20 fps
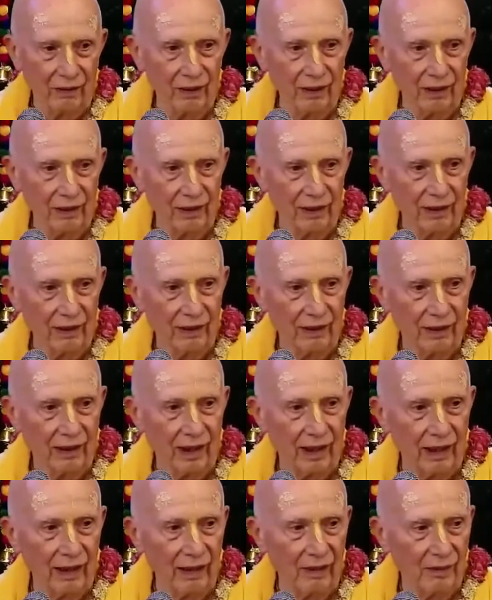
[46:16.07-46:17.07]
really
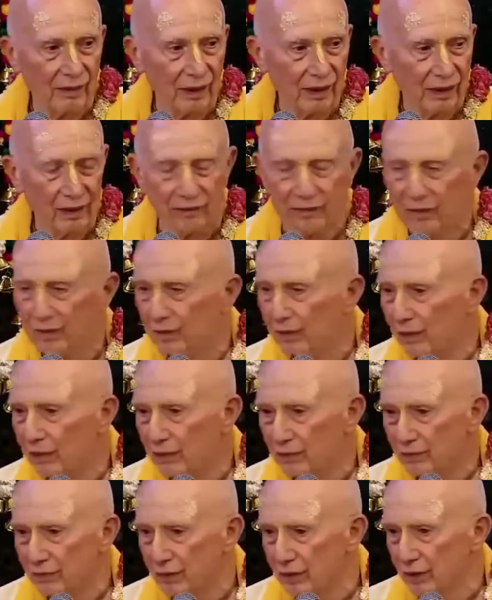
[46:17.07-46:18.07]
the element of the
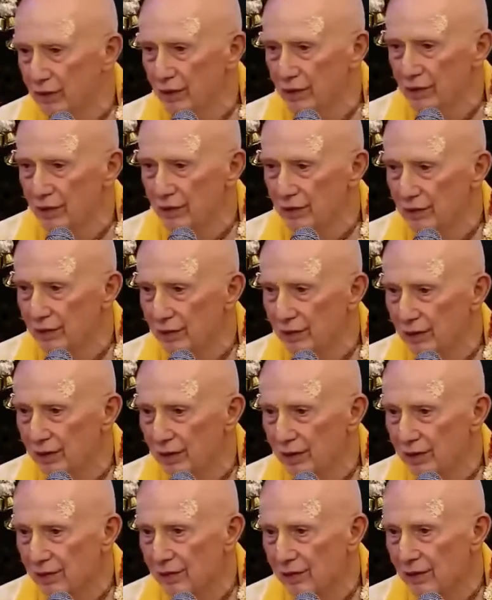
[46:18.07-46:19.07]
mode of goodness
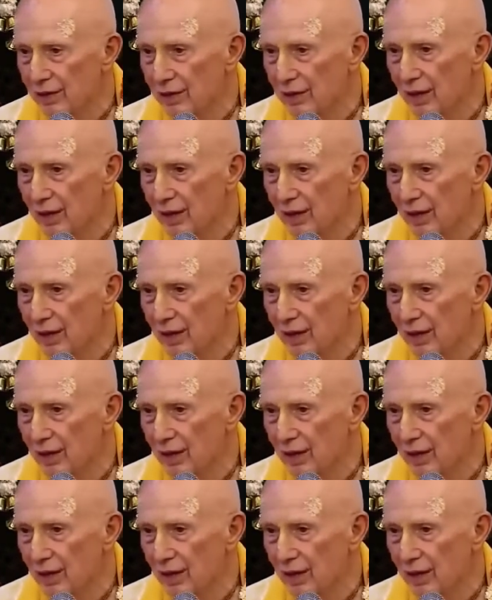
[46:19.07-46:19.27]
is,